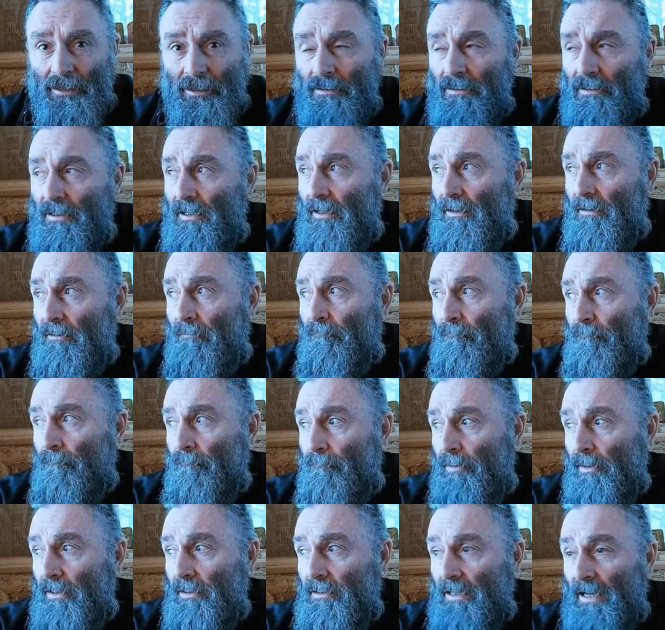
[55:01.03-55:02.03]

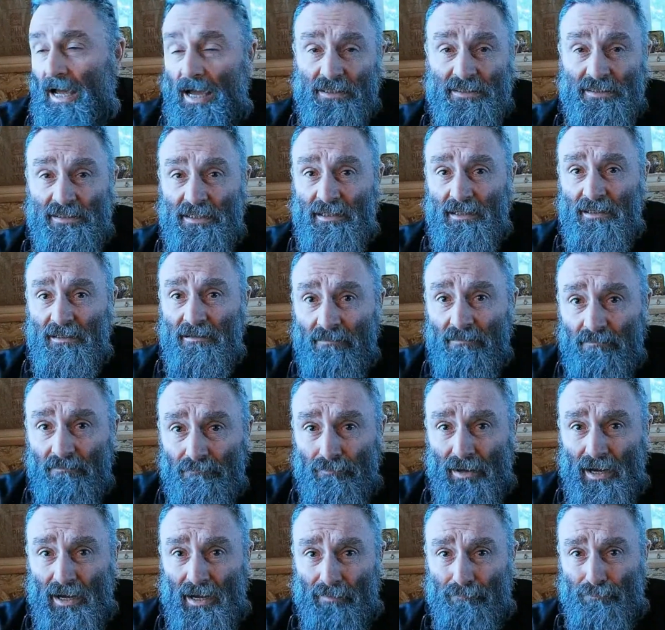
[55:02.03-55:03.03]
but I see
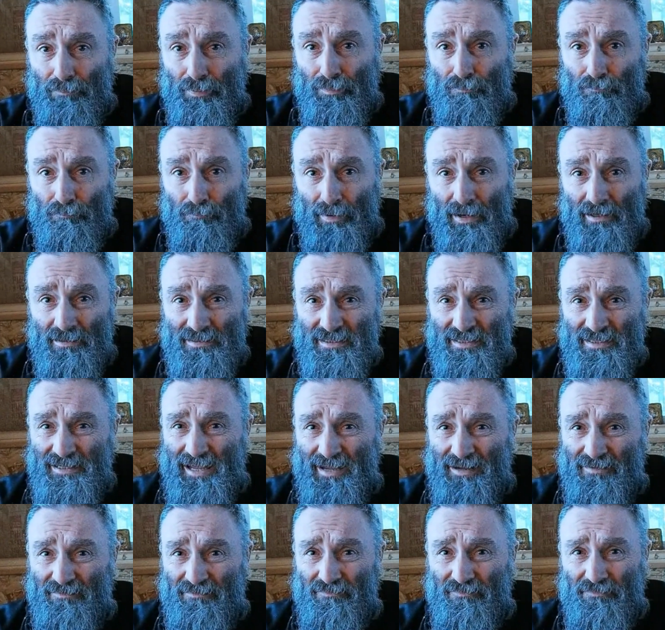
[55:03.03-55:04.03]
bear
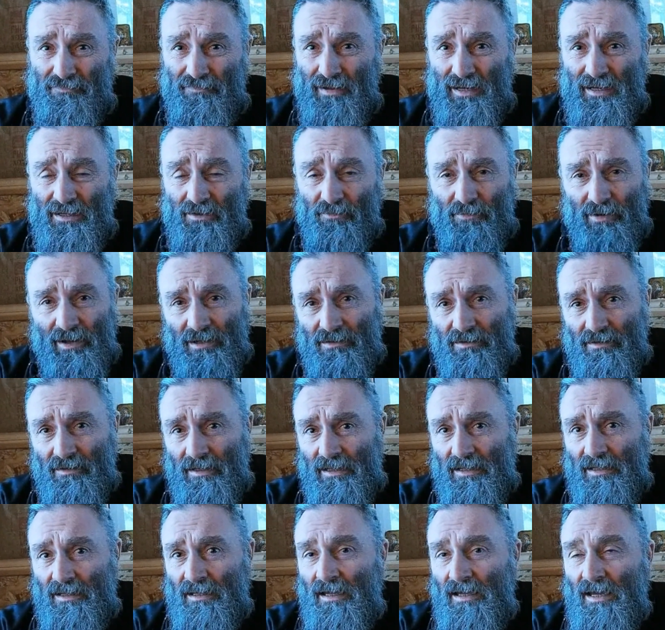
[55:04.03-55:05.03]
scat fairly
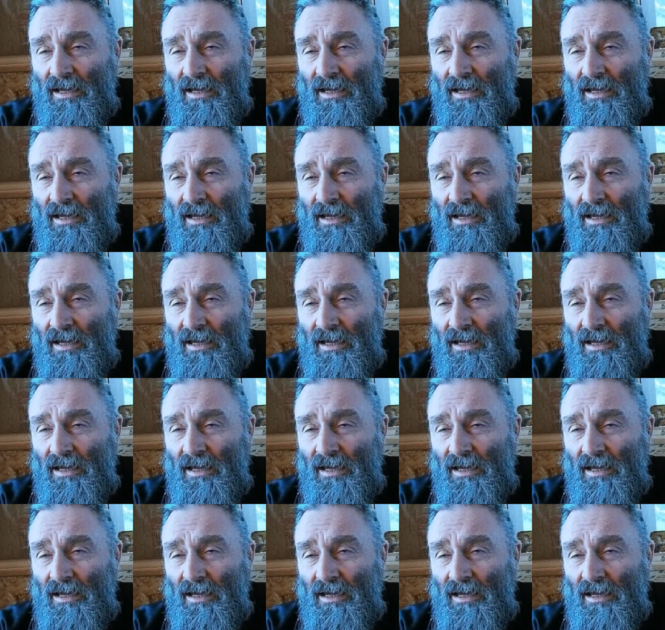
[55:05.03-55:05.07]
regularly.